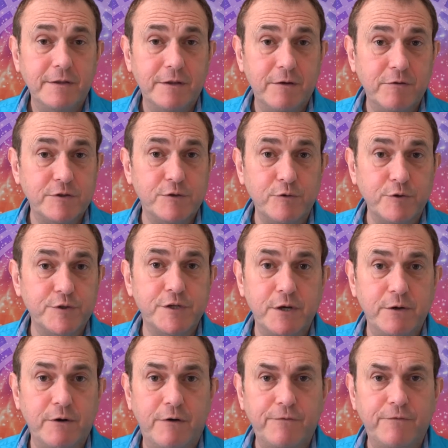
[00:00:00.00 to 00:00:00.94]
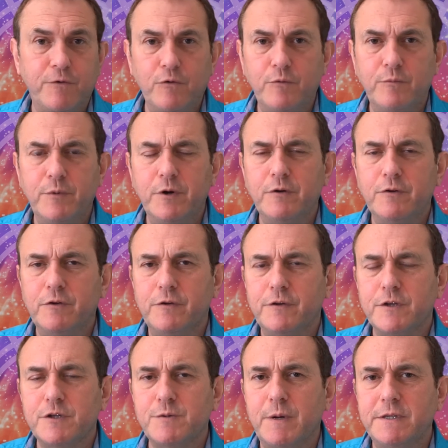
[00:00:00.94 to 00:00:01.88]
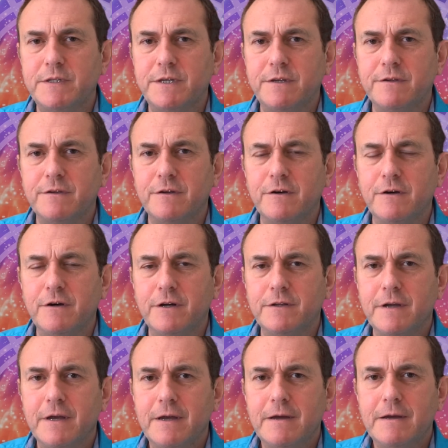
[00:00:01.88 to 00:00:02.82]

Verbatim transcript: There is also a full moon on the 23rd,